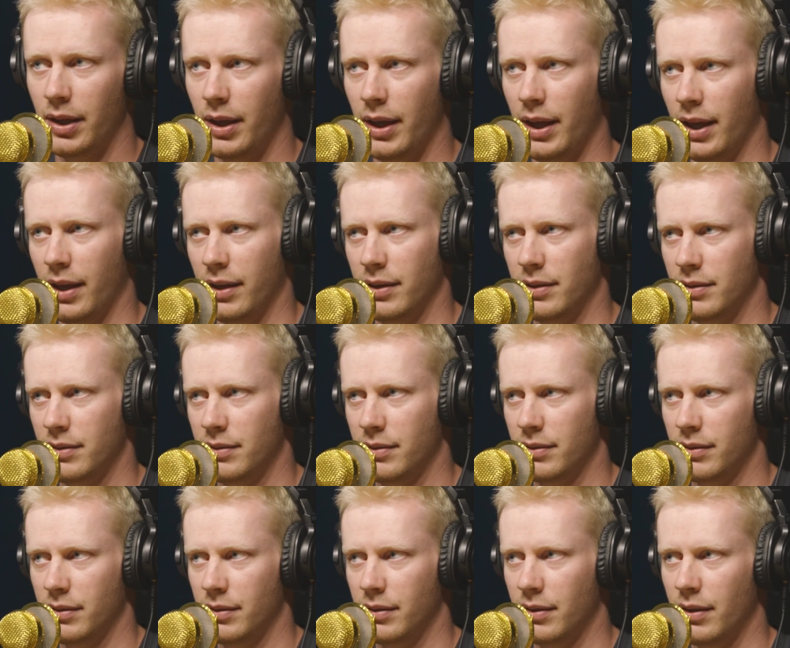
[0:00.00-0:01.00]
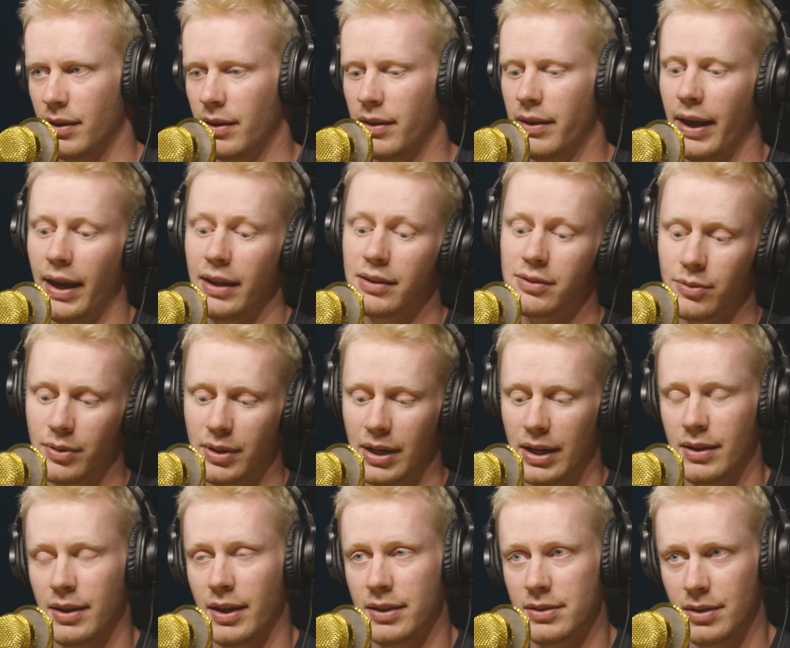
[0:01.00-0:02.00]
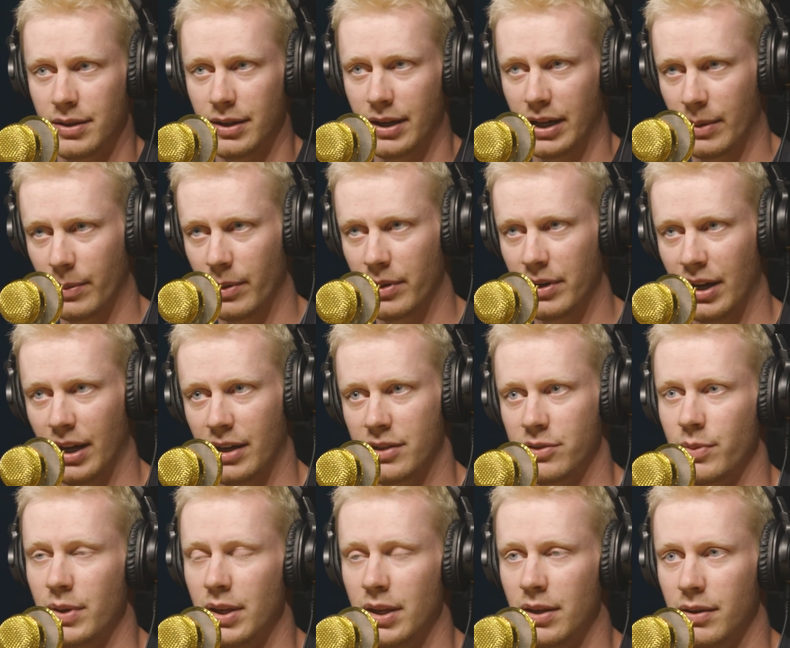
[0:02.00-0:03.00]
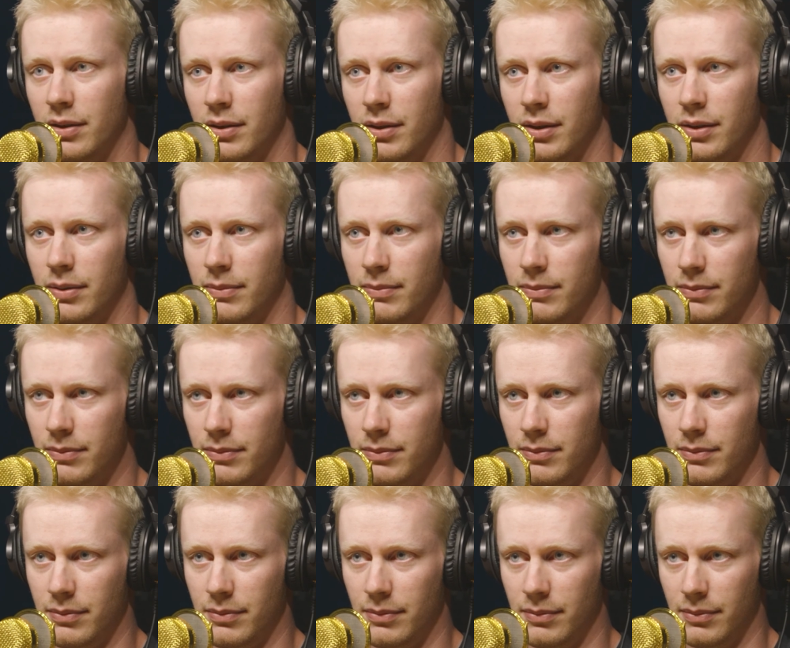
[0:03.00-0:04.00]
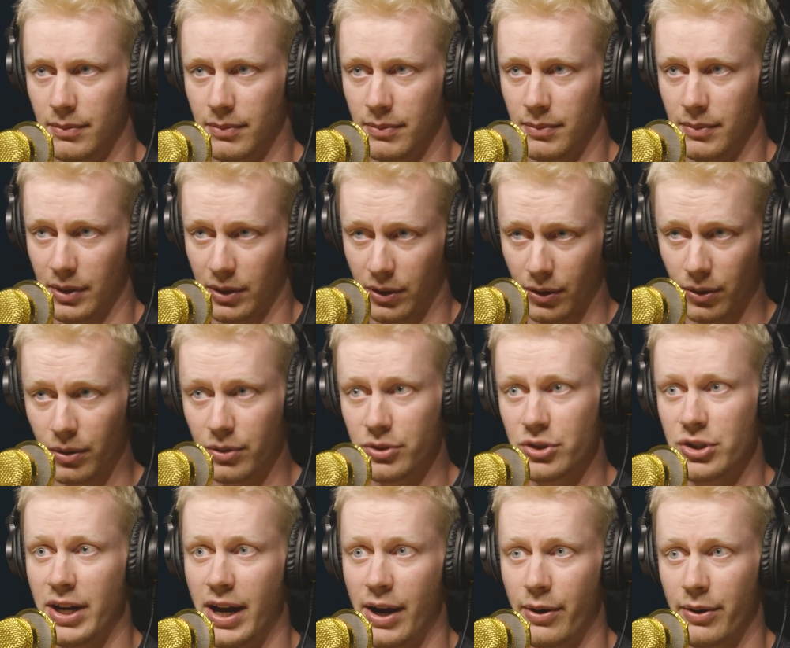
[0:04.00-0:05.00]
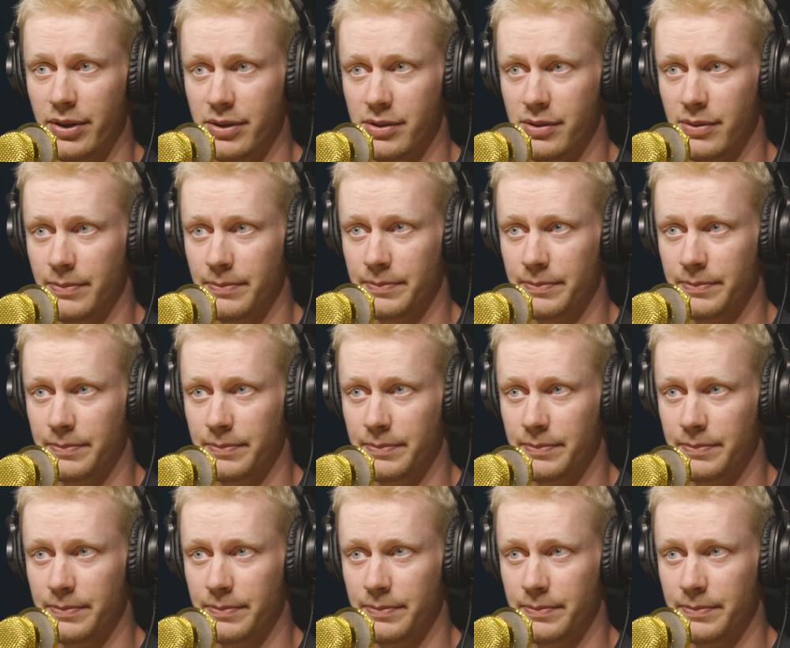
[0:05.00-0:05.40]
And that's what I'd like to talk about next week. Cold showers.